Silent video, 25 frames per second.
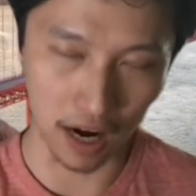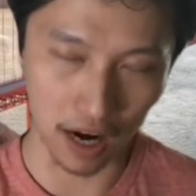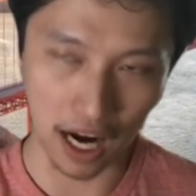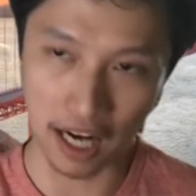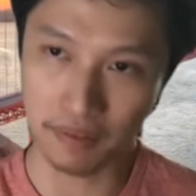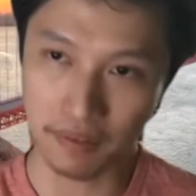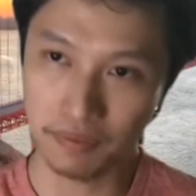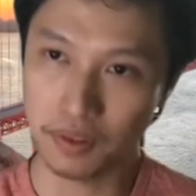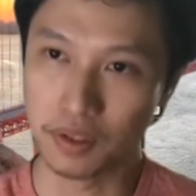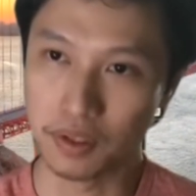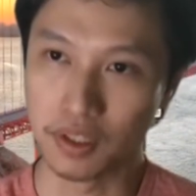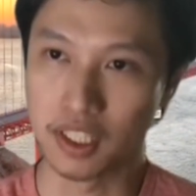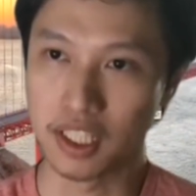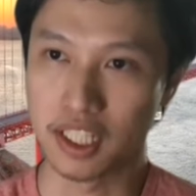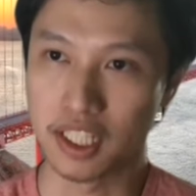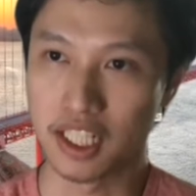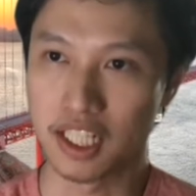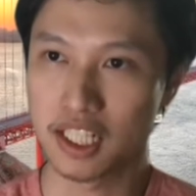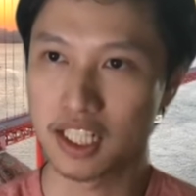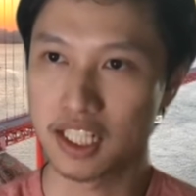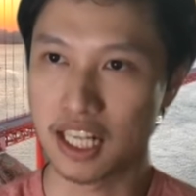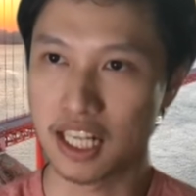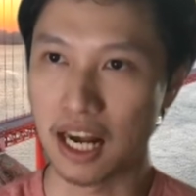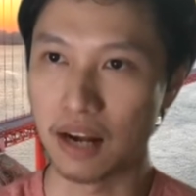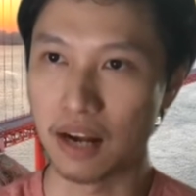to
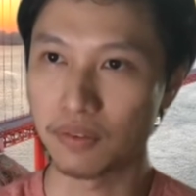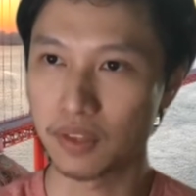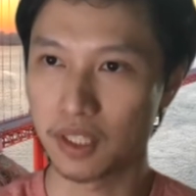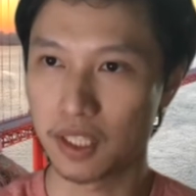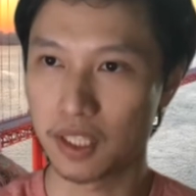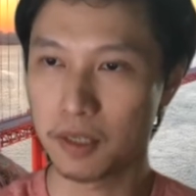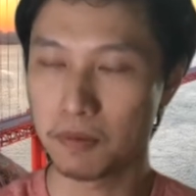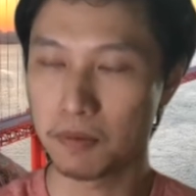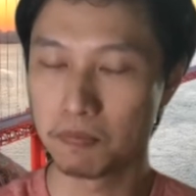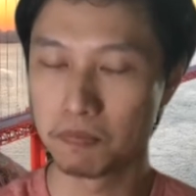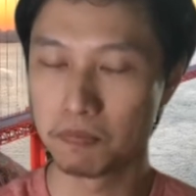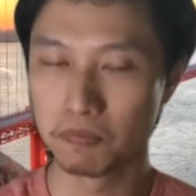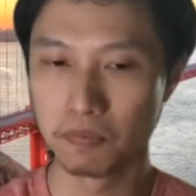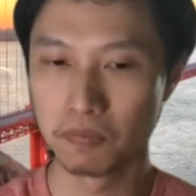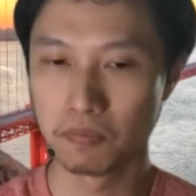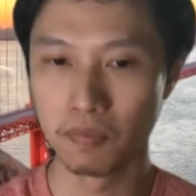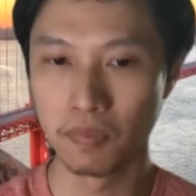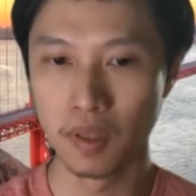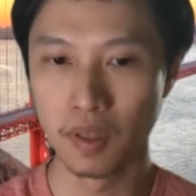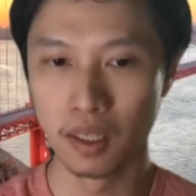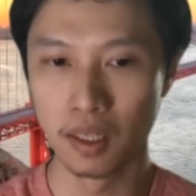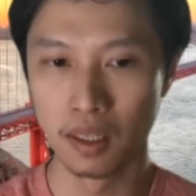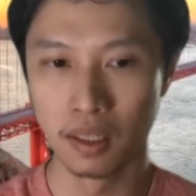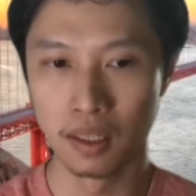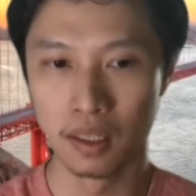6 out there.
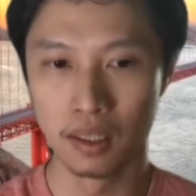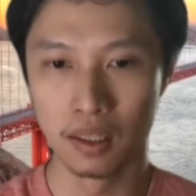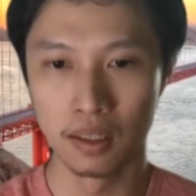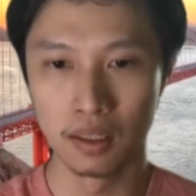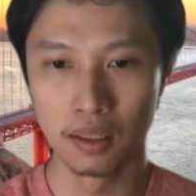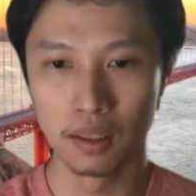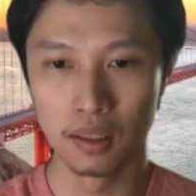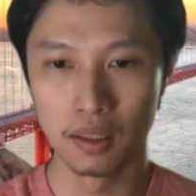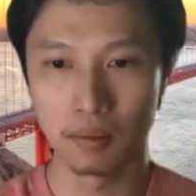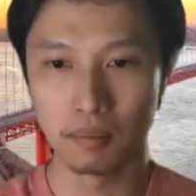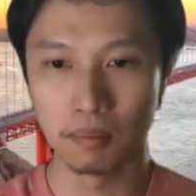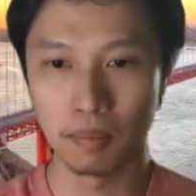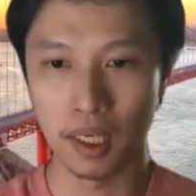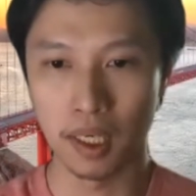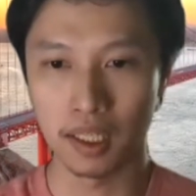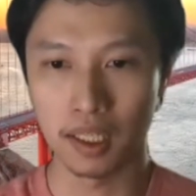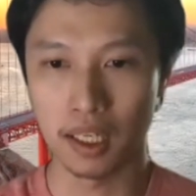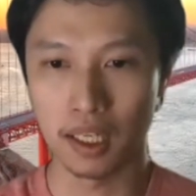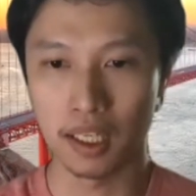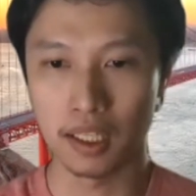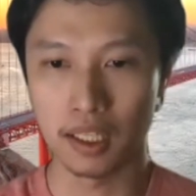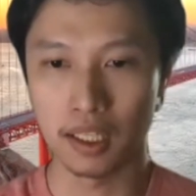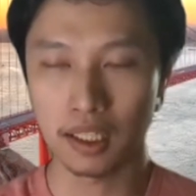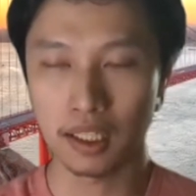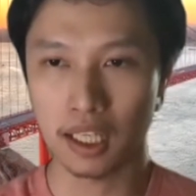But
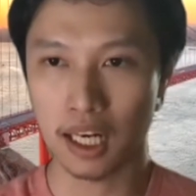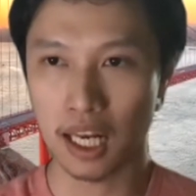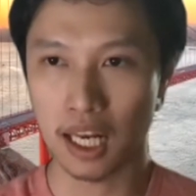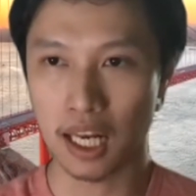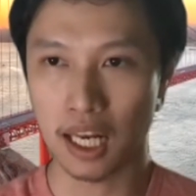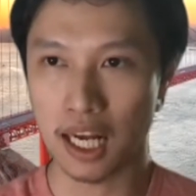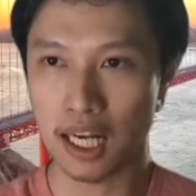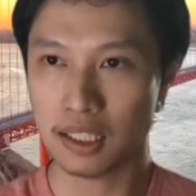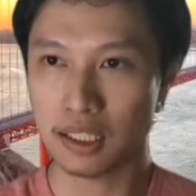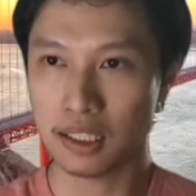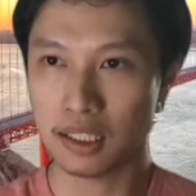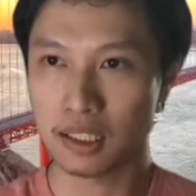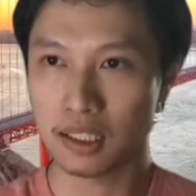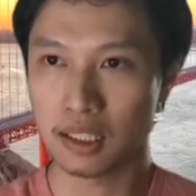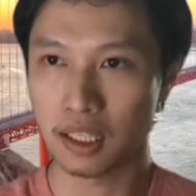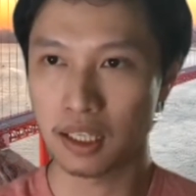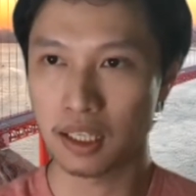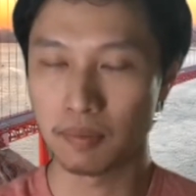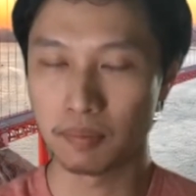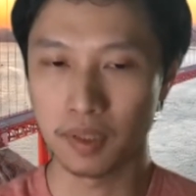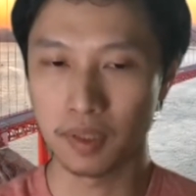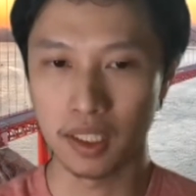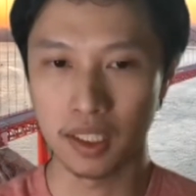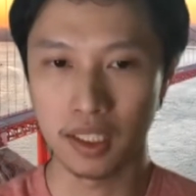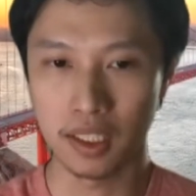in the class that I'm
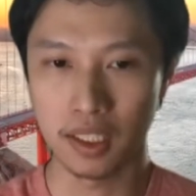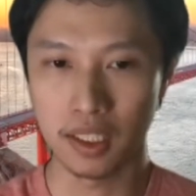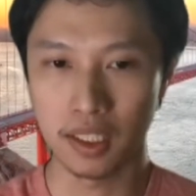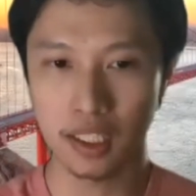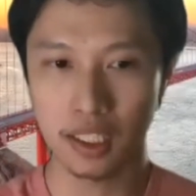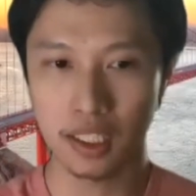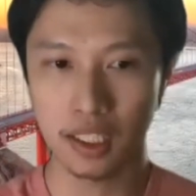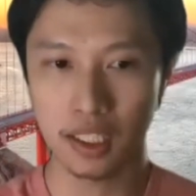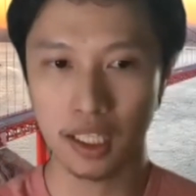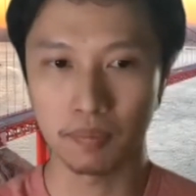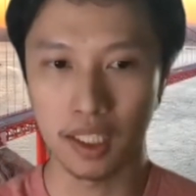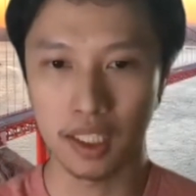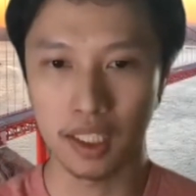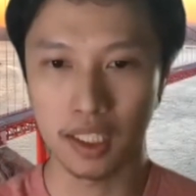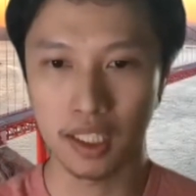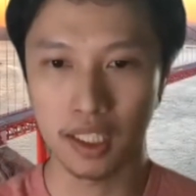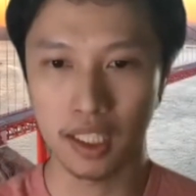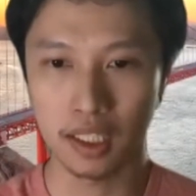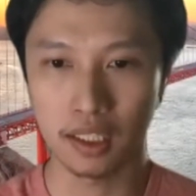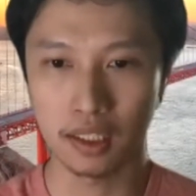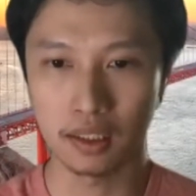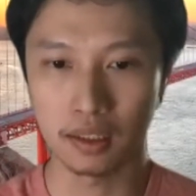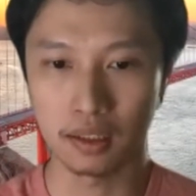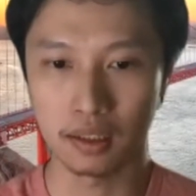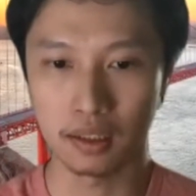
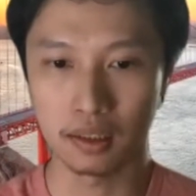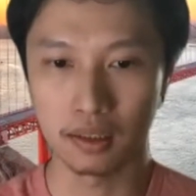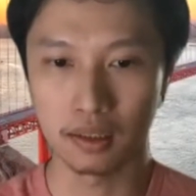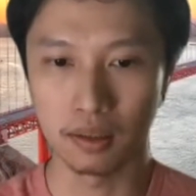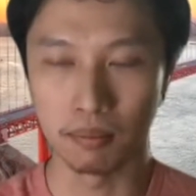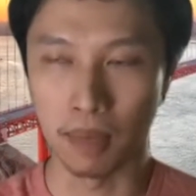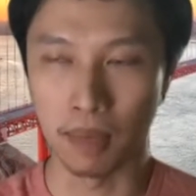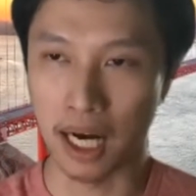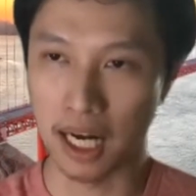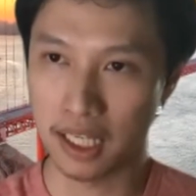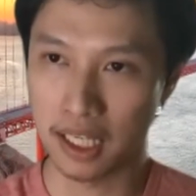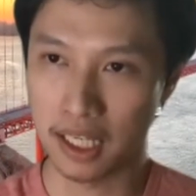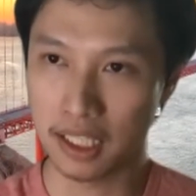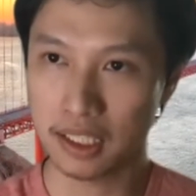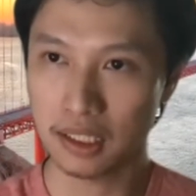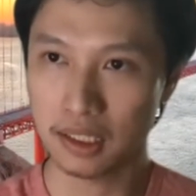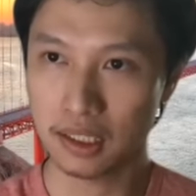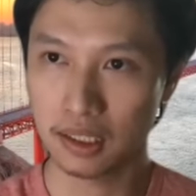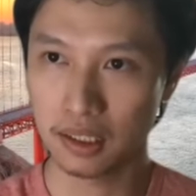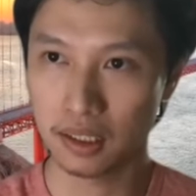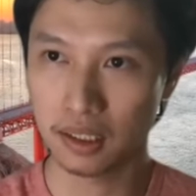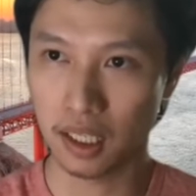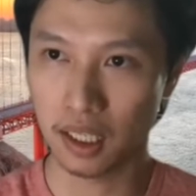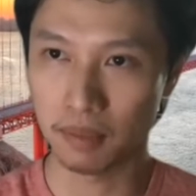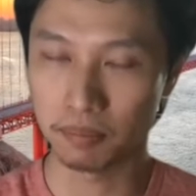teaching Maya
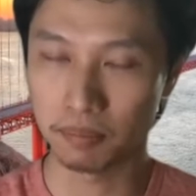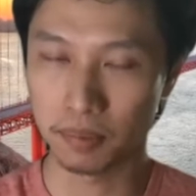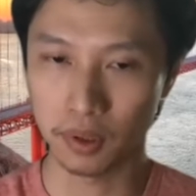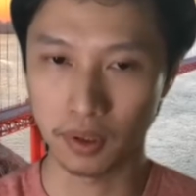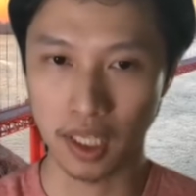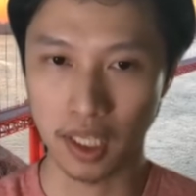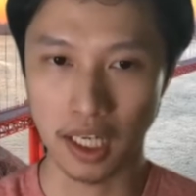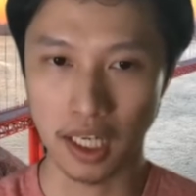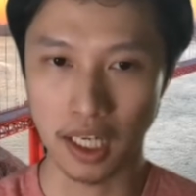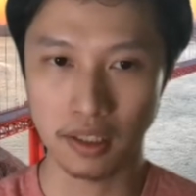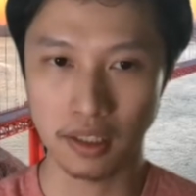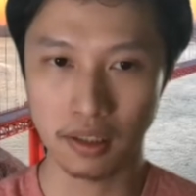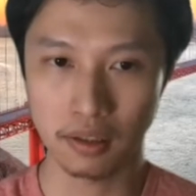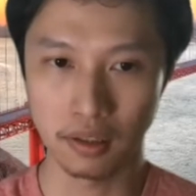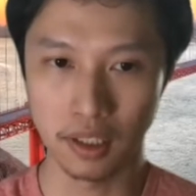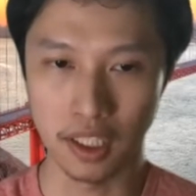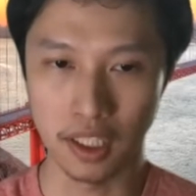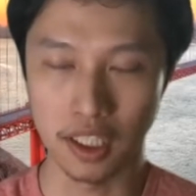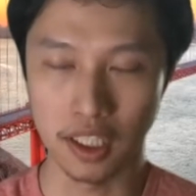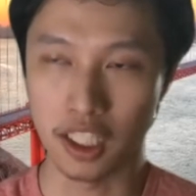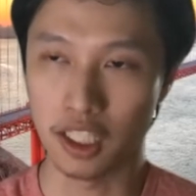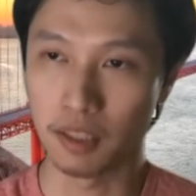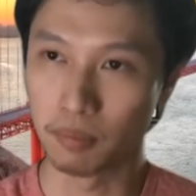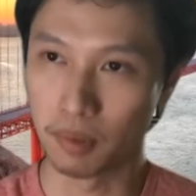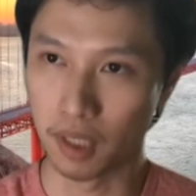and potentially
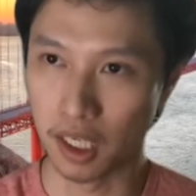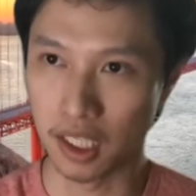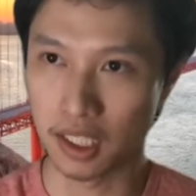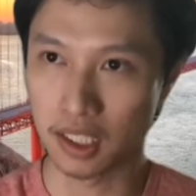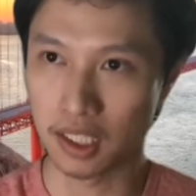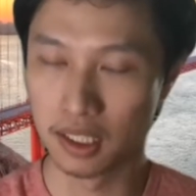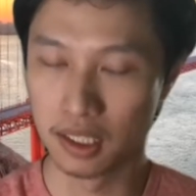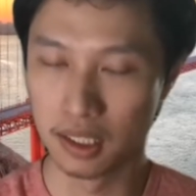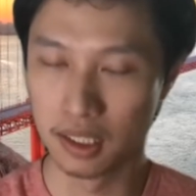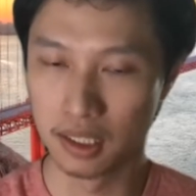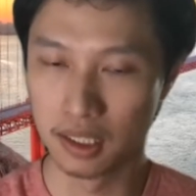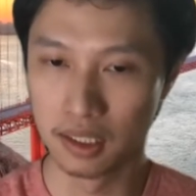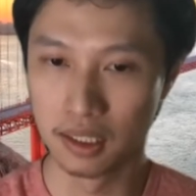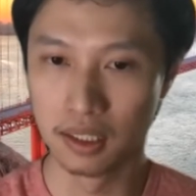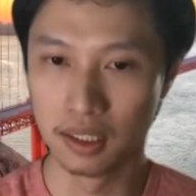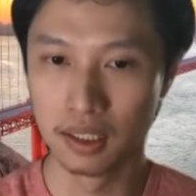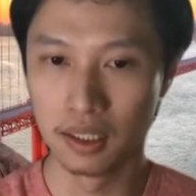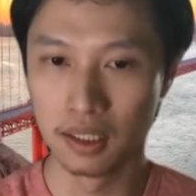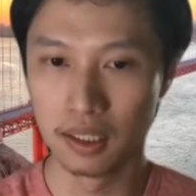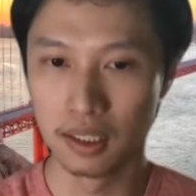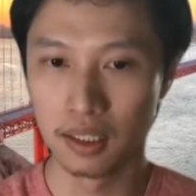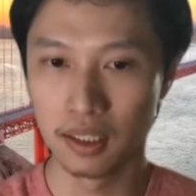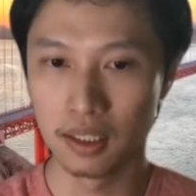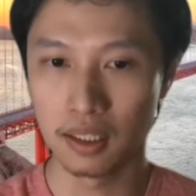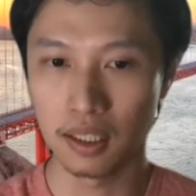ZBrush.
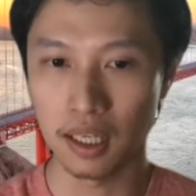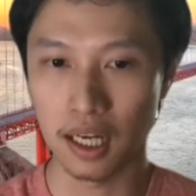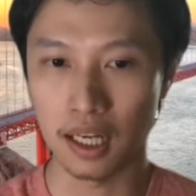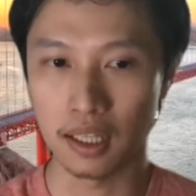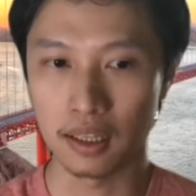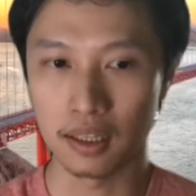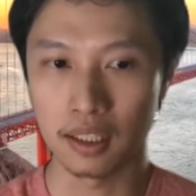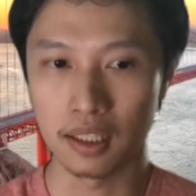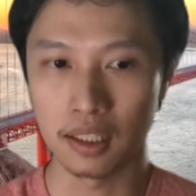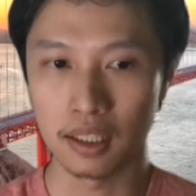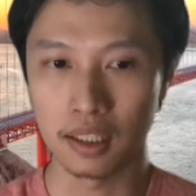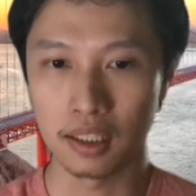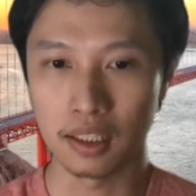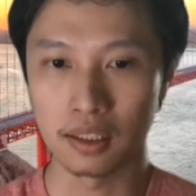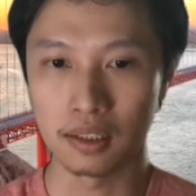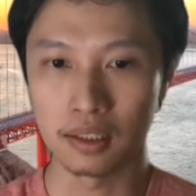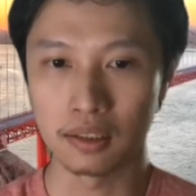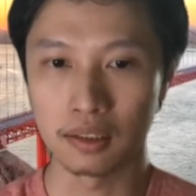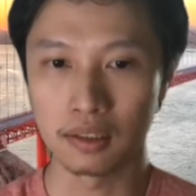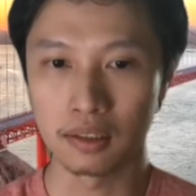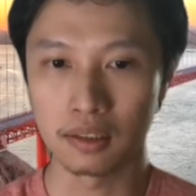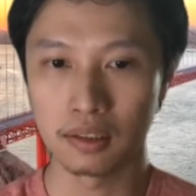And the